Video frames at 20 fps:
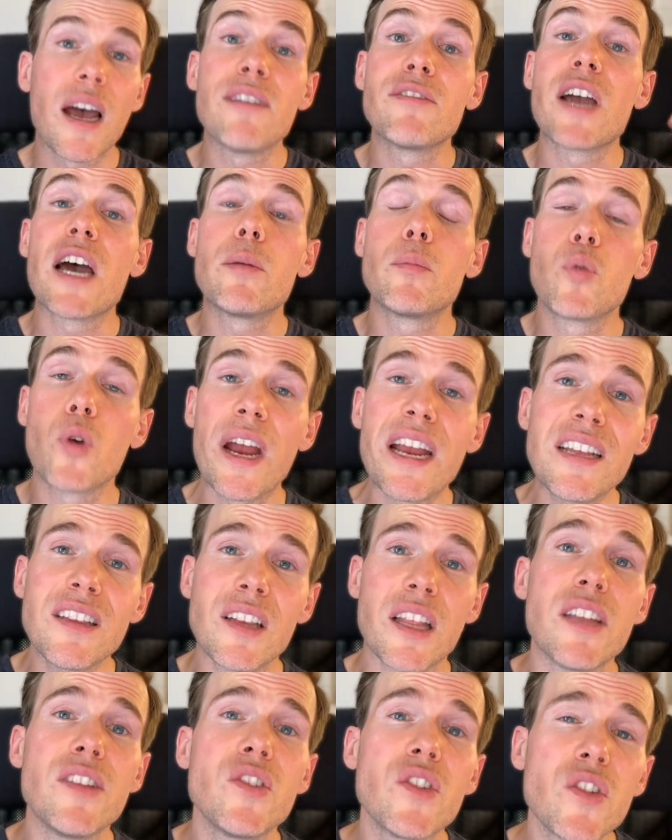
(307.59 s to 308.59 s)
I've got Brain
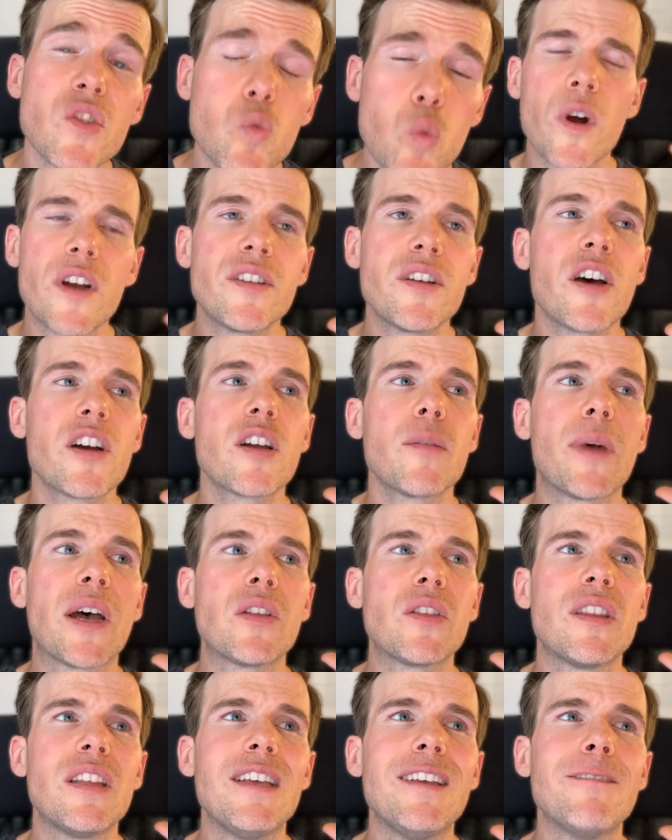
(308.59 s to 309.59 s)
Lenses, where I talk
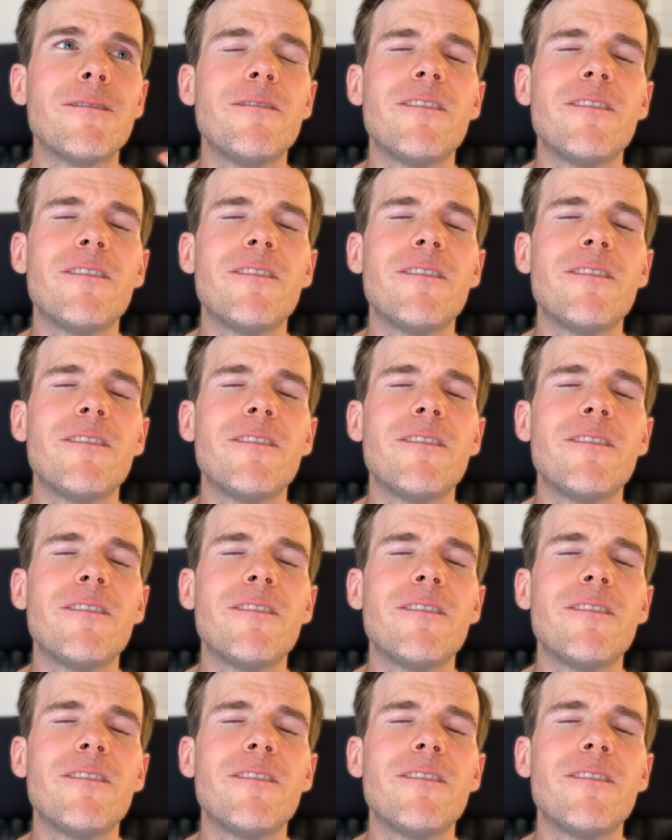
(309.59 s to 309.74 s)
about the